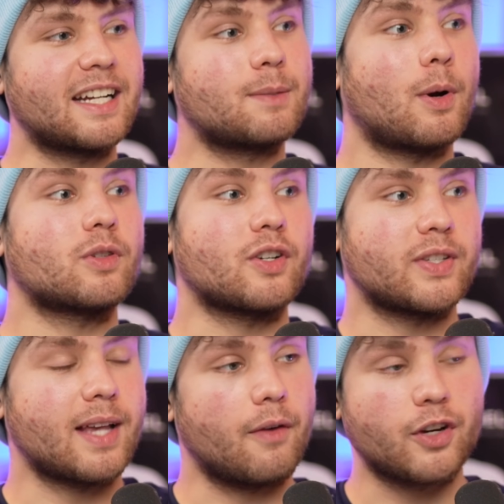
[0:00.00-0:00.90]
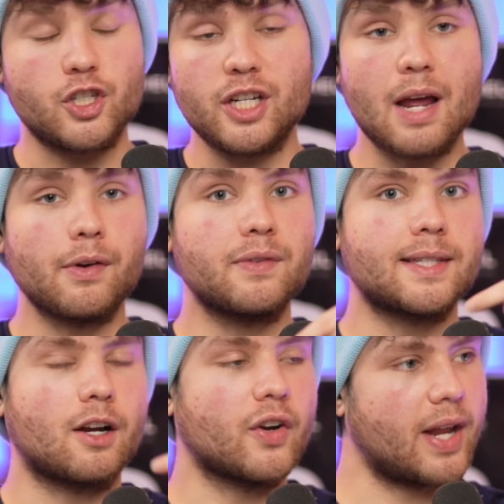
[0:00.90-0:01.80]
expose herself because she never
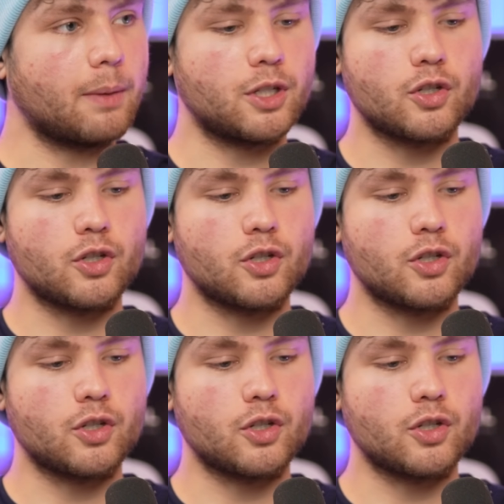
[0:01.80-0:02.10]
even said her name.